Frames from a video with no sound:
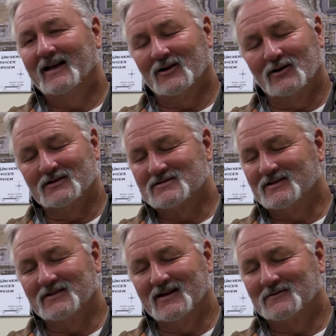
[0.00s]
And
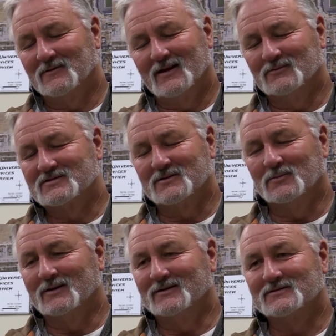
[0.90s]
honestly, that was
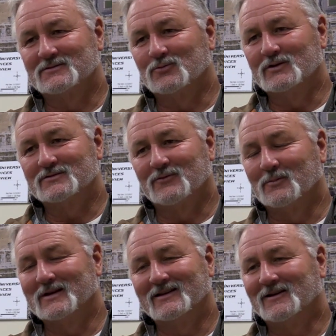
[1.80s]
someone else's wish for
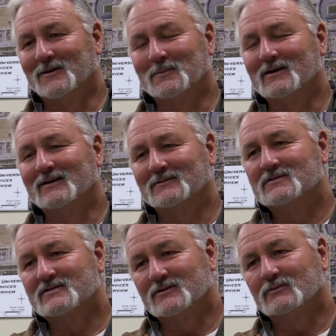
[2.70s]
me, not mine.
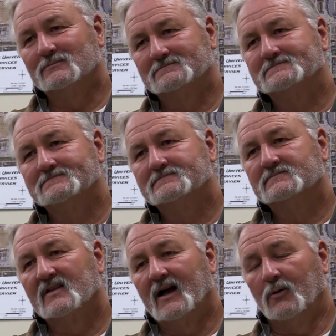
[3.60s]
So
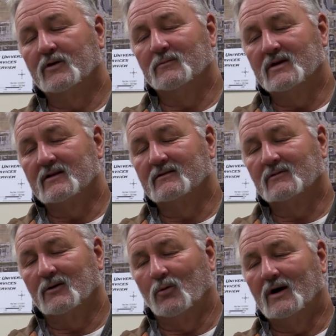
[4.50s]
I would have been
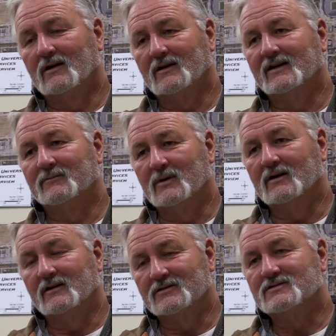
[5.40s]
a wildlife
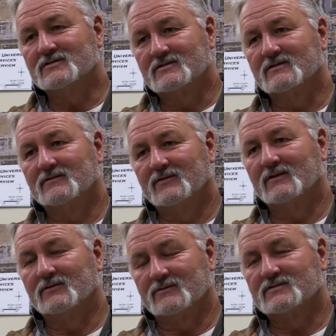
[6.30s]
biologist if
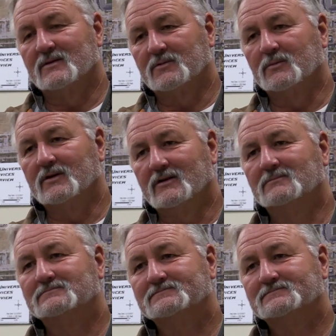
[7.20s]
it was up to me.